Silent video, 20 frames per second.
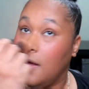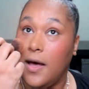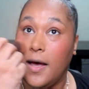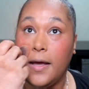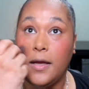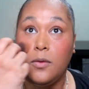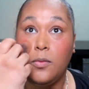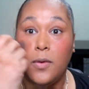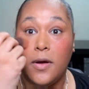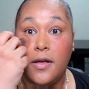I
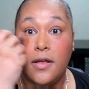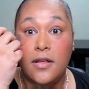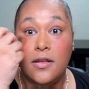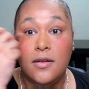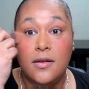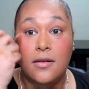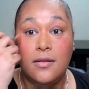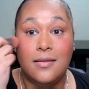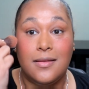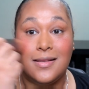had
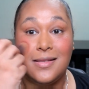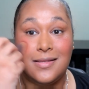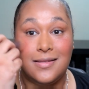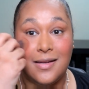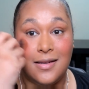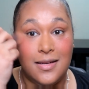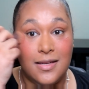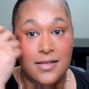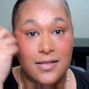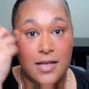read the
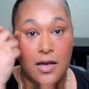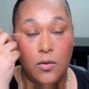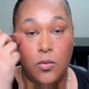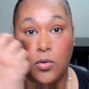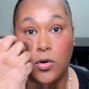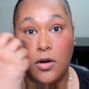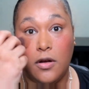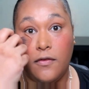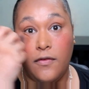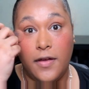studies that
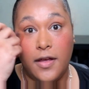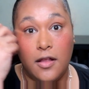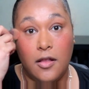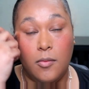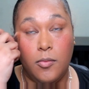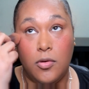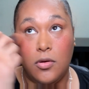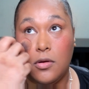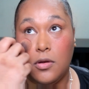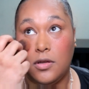were
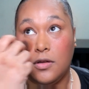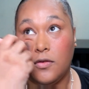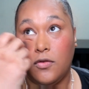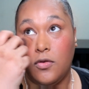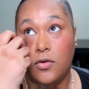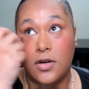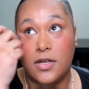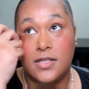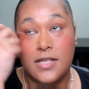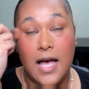available, and of
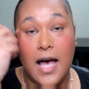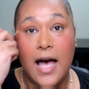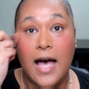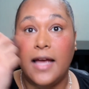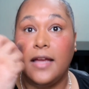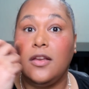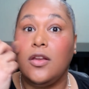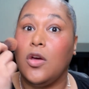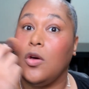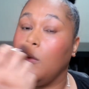course
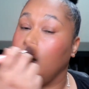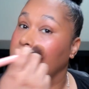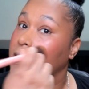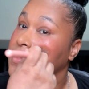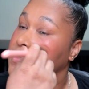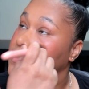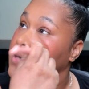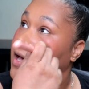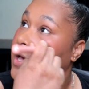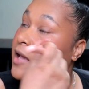I know,
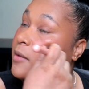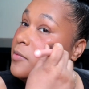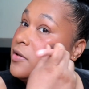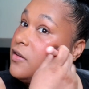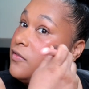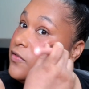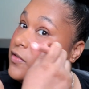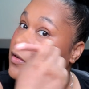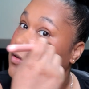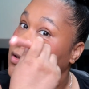because I'm in
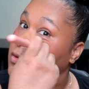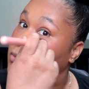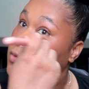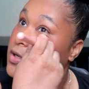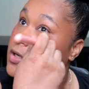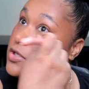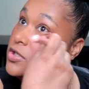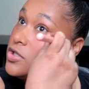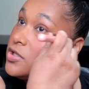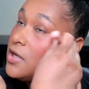a field in
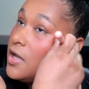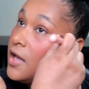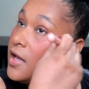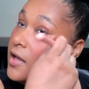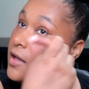which